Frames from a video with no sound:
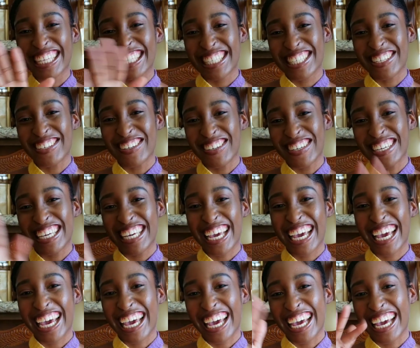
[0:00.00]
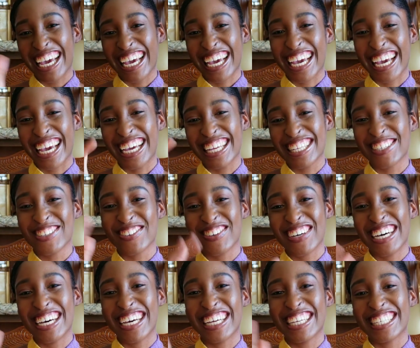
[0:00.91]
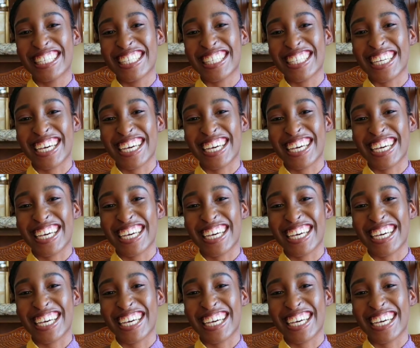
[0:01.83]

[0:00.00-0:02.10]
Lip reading: So yay to us.